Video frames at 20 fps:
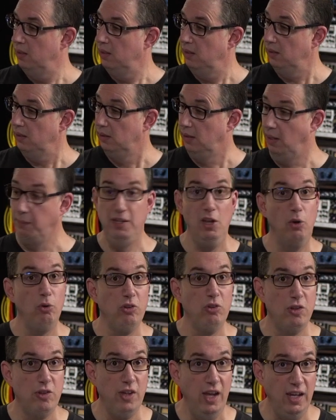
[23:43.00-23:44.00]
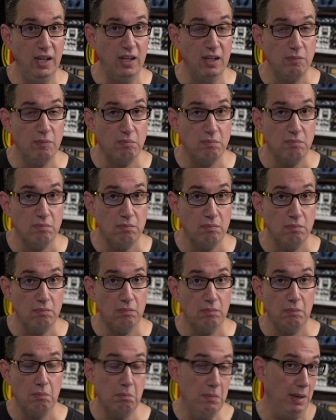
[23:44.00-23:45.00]
Let me know what you think.
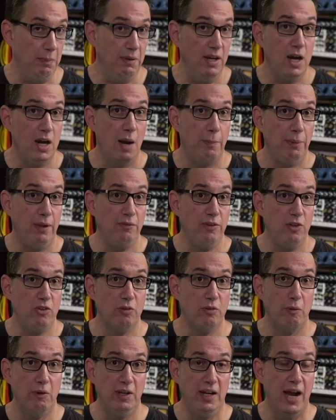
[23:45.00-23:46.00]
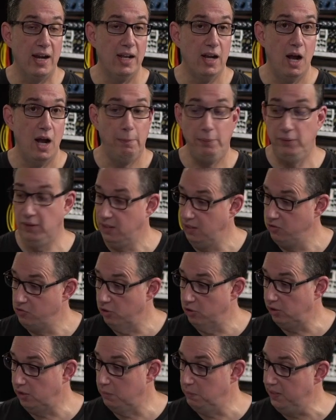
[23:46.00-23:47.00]
Maybe a couple of you have already got a couple of these
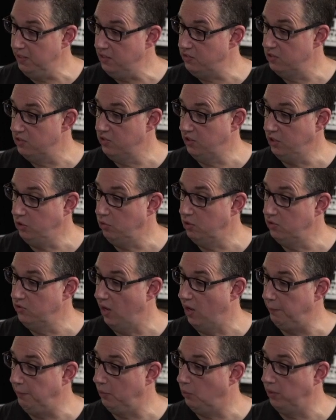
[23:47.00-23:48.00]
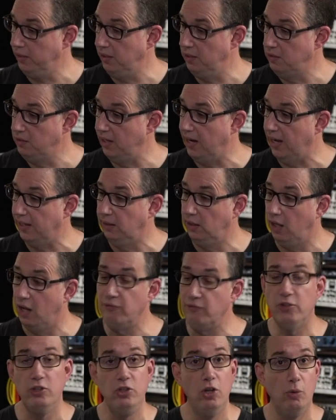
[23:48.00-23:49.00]
early pieces and you can tell me what you think. I'd love
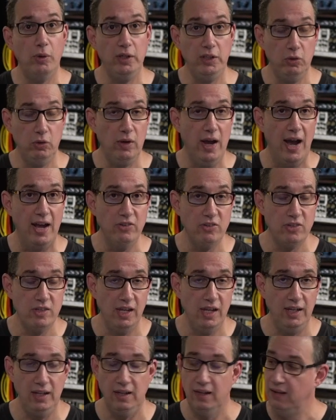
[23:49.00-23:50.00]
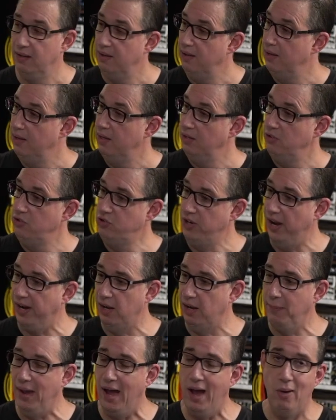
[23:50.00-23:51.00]
to know what you guys think. Check
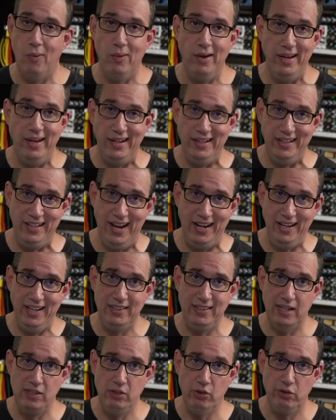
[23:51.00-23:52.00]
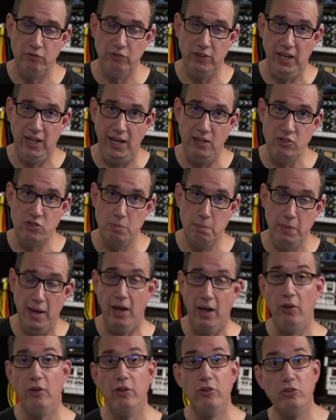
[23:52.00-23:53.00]
them out. And again, hit that notification
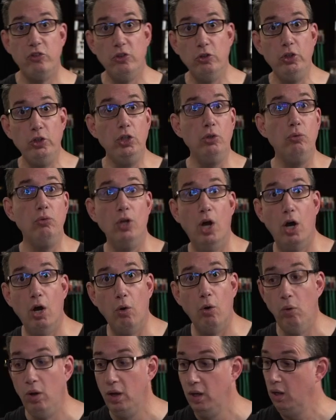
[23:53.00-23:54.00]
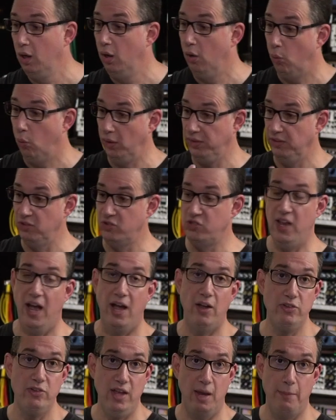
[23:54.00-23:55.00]
bell so you know when the
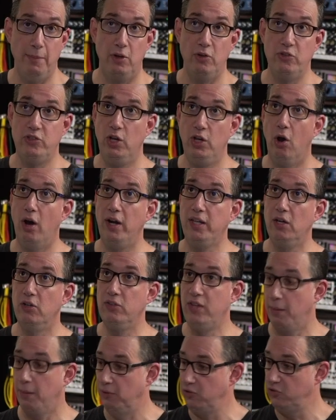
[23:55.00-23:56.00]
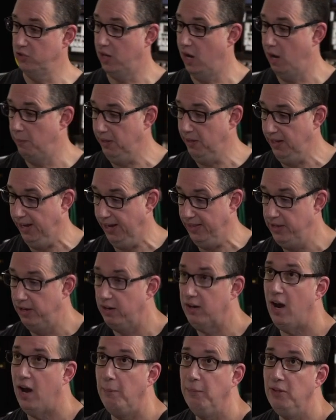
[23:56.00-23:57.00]
sound demos, the audio demos are coming. And they're
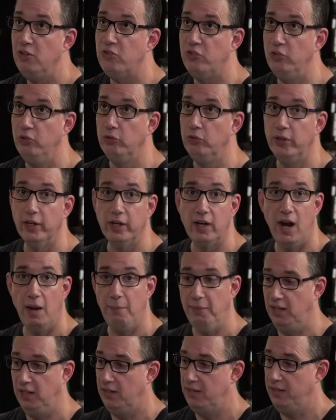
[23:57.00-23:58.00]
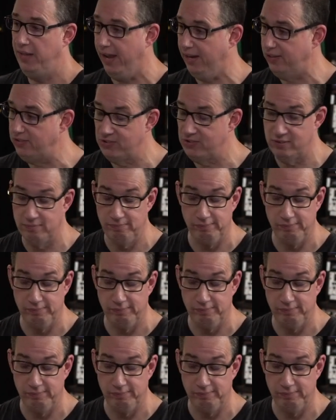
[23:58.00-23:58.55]
coming soon. They're coming in the next